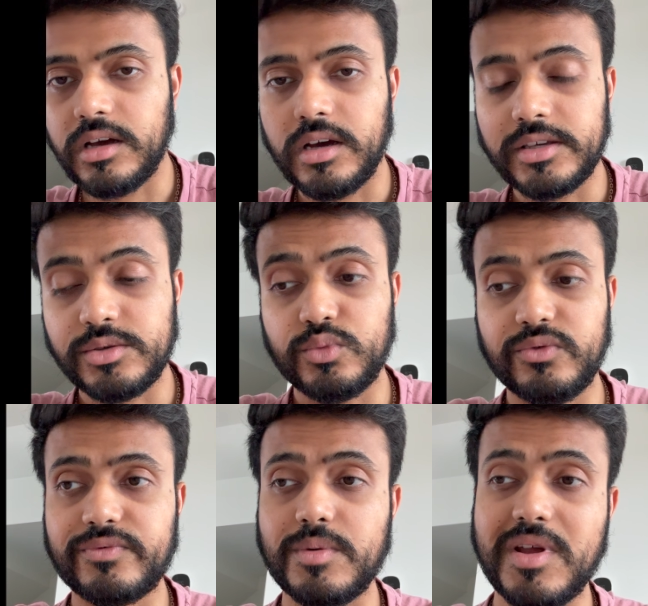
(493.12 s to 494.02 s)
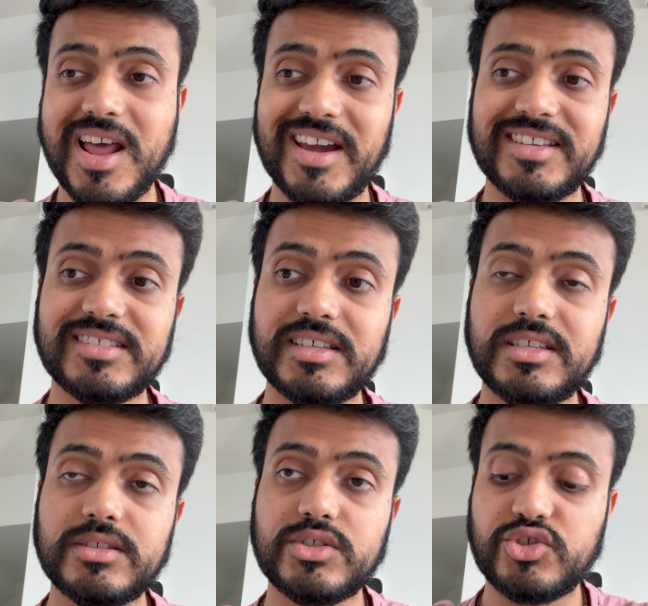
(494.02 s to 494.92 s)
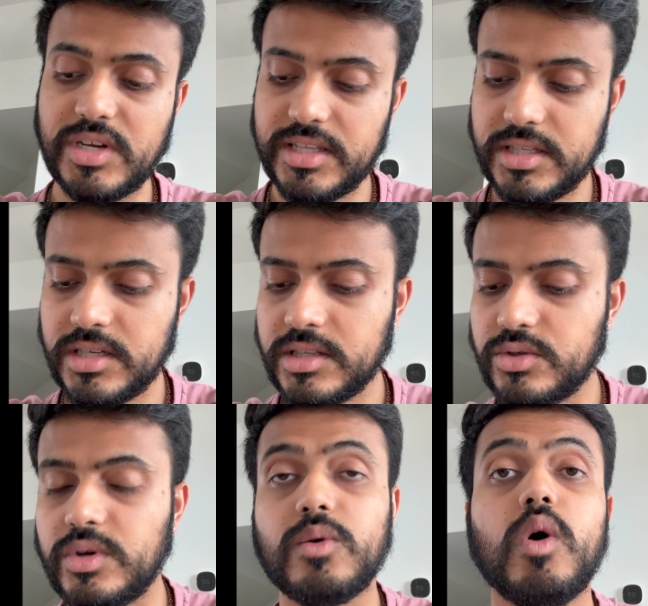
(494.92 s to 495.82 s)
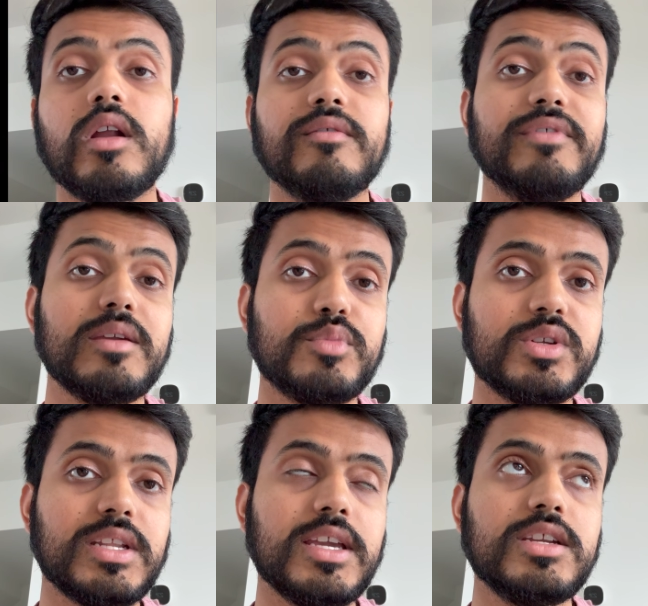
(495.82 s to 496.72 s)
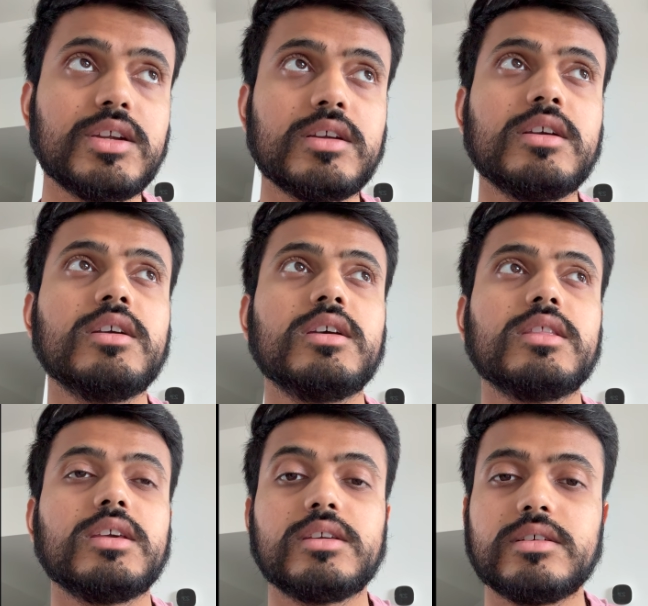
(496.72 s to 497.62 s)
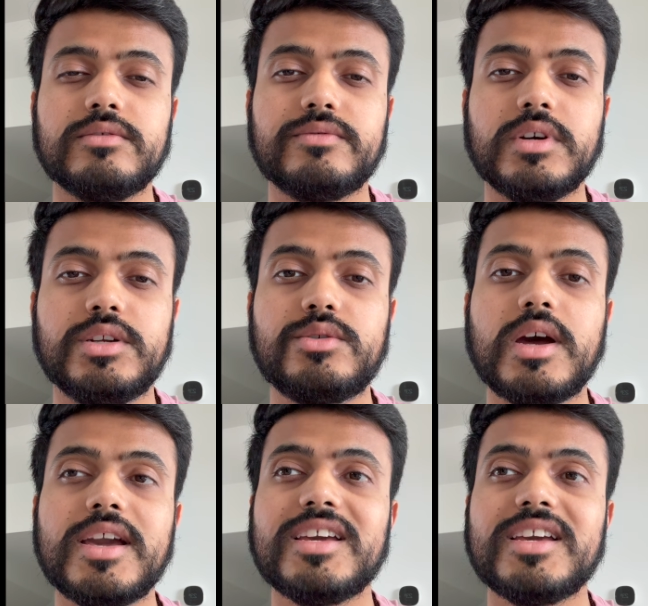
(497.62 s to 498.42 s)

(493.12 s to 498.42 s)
you move from an ice stage straight to a water vapor stage. Think of dry